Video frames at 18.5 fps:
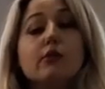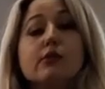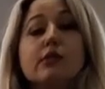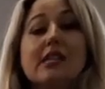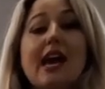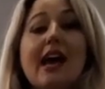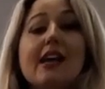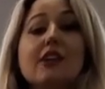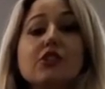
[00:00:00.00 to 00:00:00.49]
It
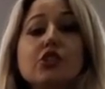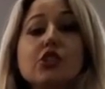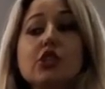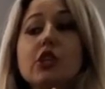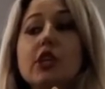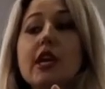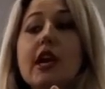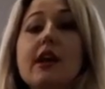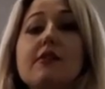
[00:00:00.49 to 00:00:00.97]
was
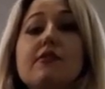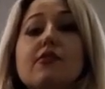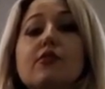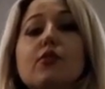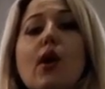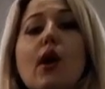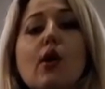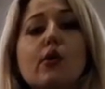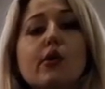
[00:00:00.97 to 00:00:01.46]
actually a
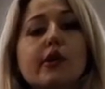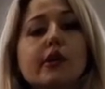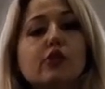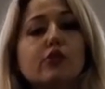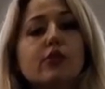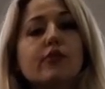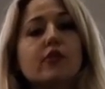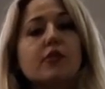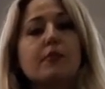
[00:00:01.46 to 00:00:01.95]
Ferrari
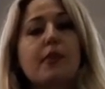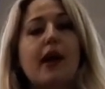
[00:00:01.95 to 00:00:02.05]
driven